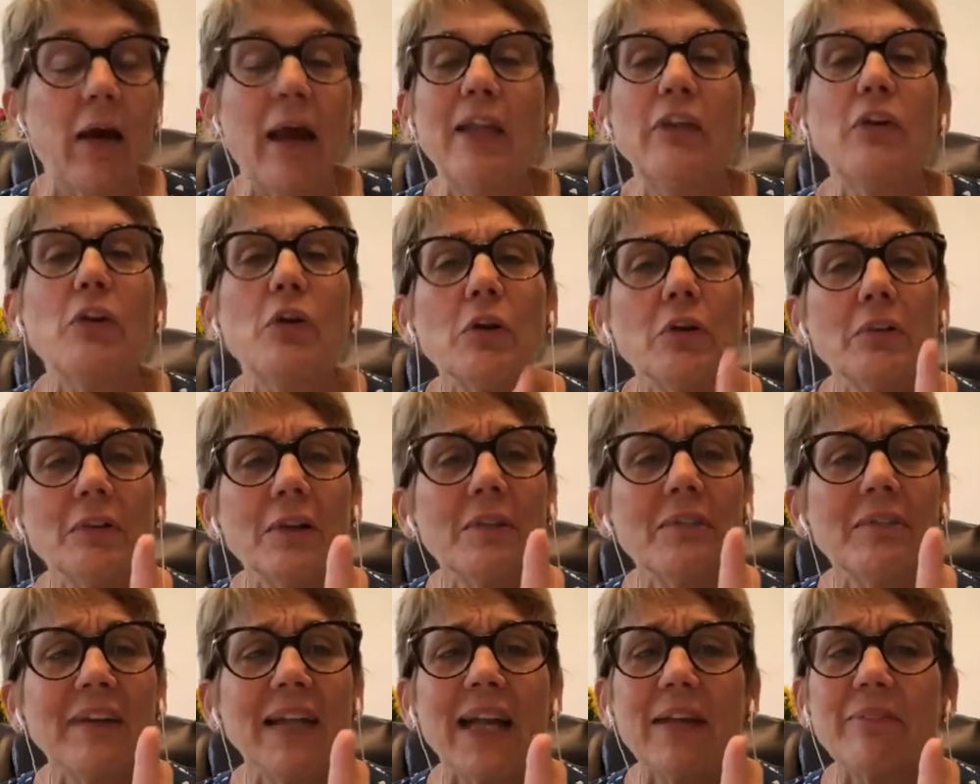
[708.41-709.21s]
And you don't
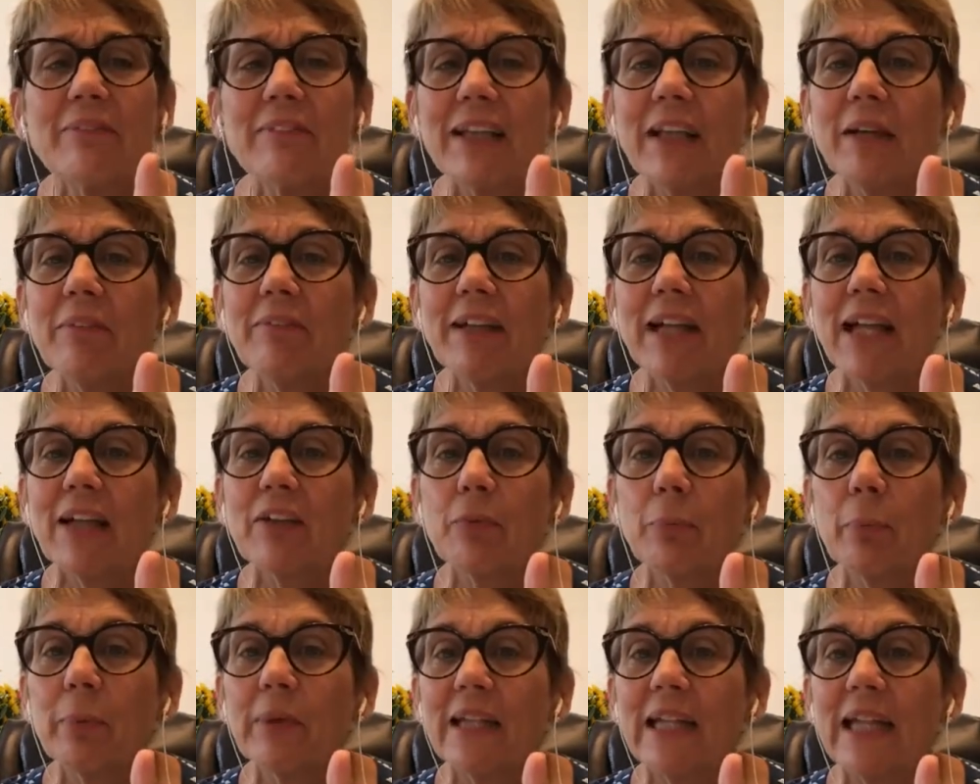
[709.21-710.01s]
even have to give an
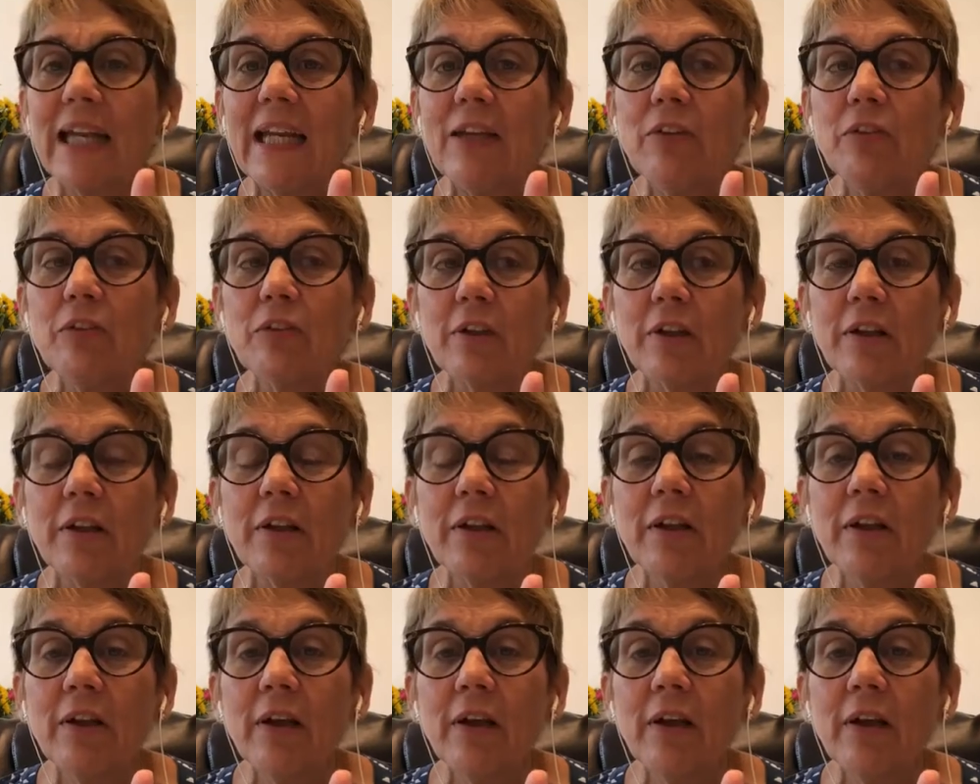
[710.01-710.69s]
explanation.